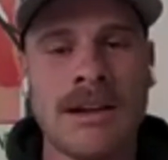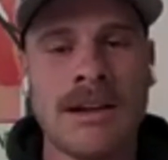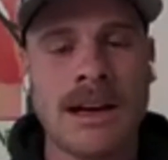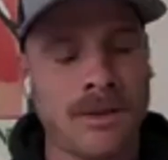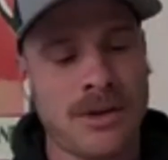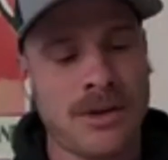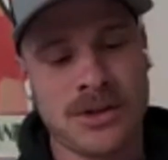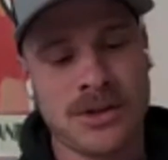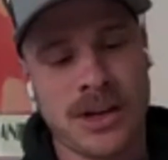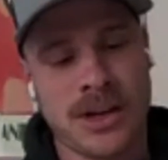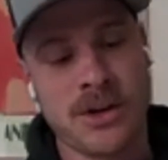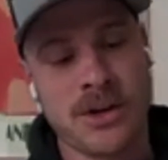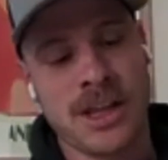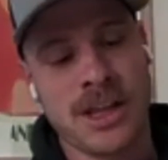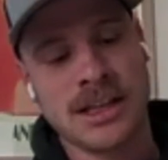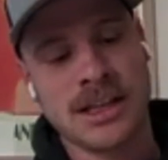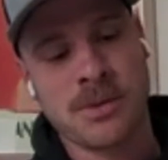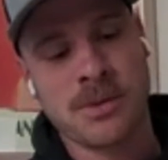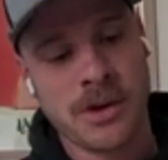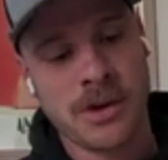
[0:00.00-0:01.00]
I'll tell you
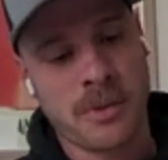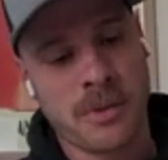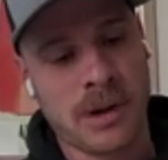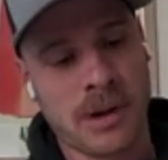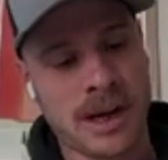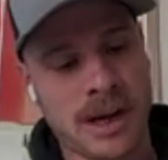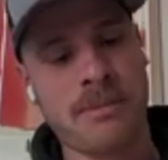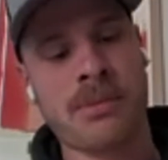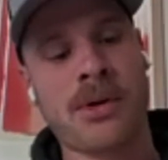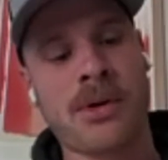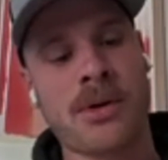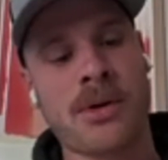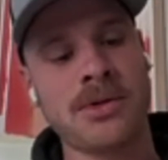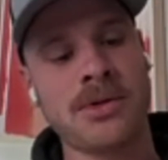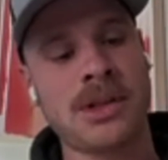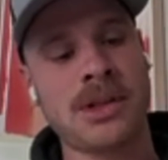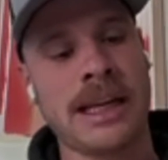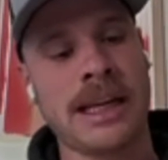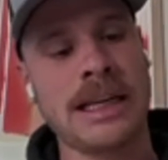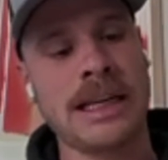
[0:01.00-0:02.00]
this: when you play
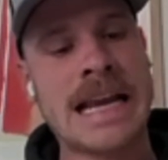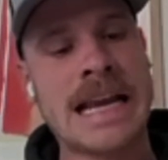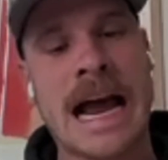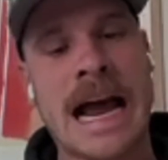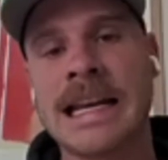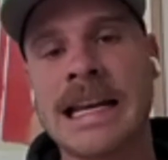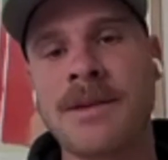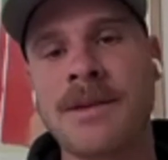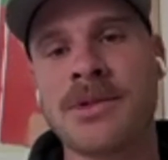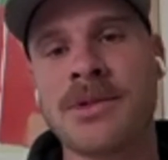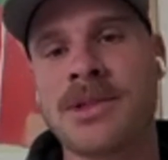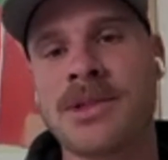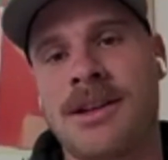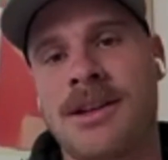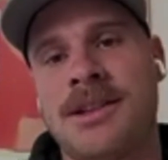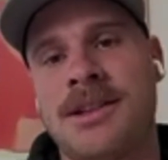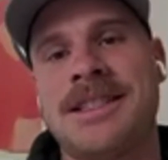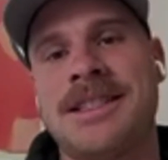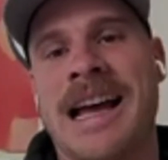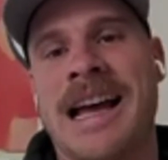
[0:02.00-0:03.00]
pros, like
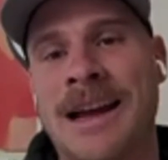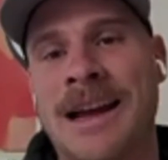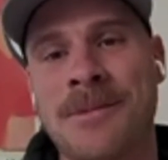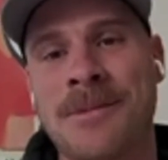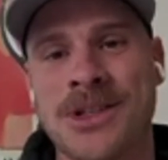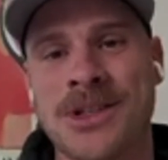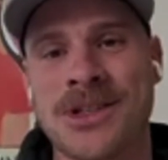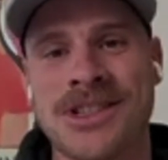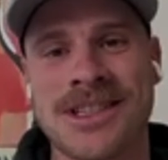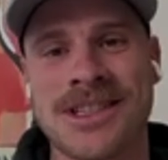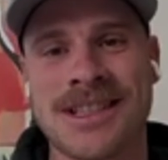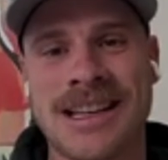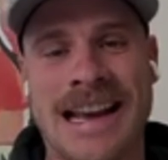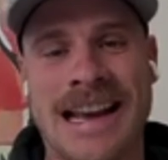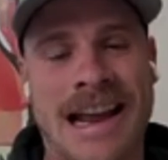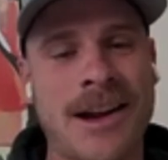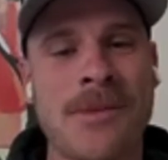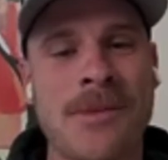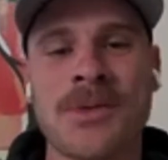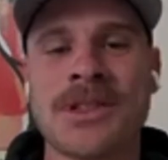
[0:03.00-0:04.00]
90% of the time is just
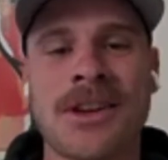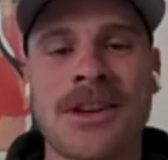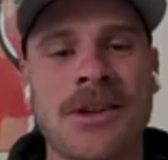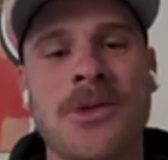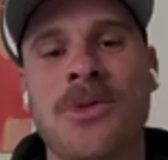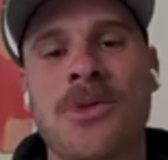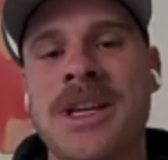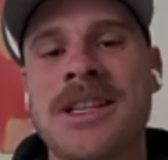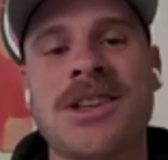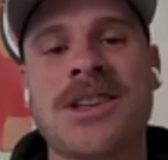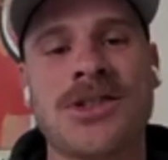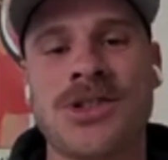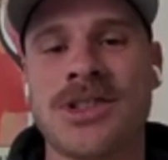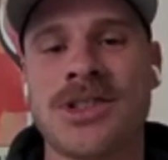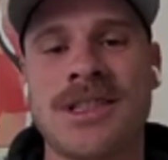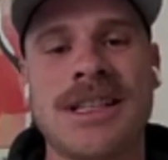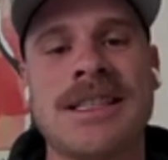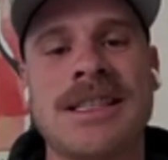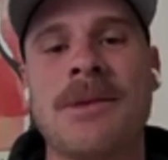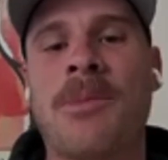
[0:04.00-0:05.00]
90% of the weeks are
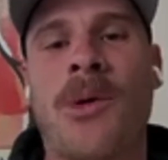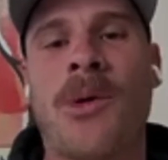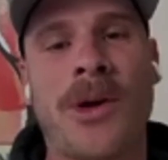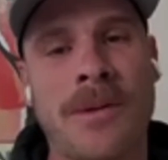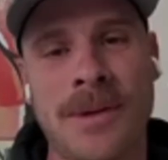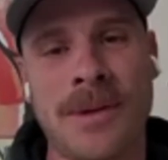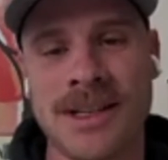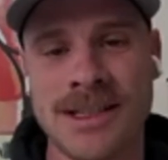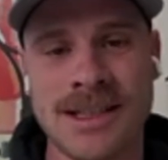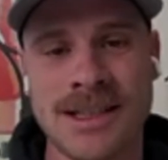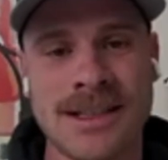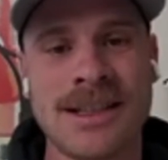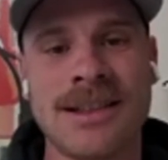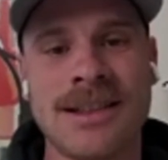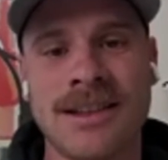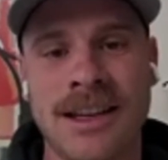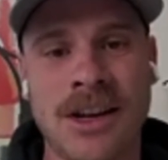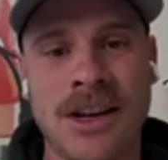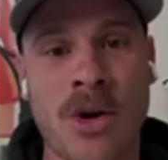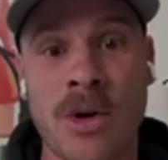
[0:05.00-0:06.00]
just disappointments.
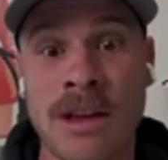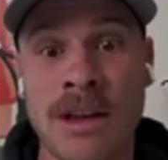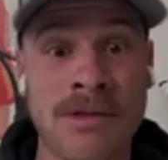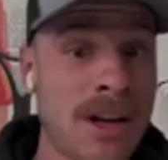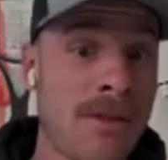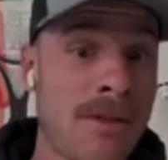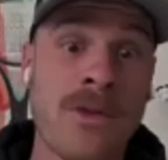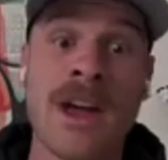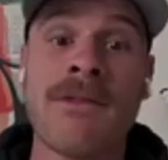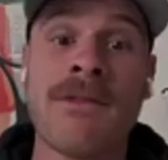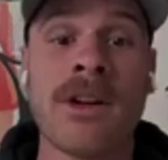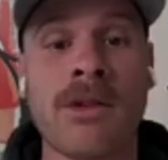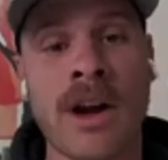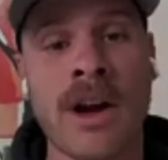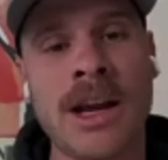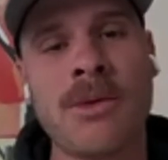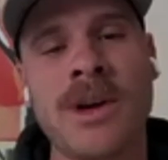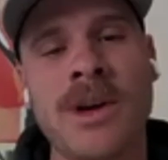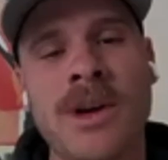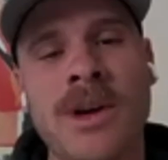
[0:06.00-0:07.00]
Even if you have a
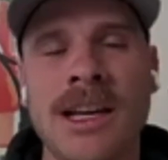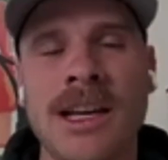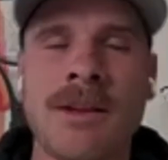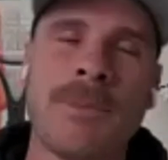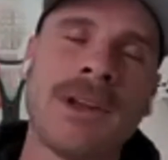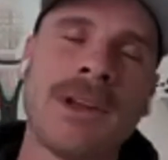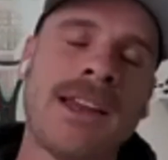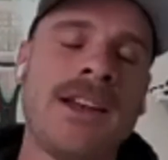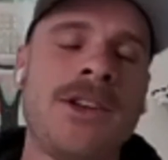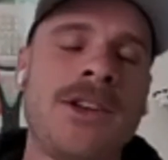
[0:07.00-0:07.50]
great week, but then you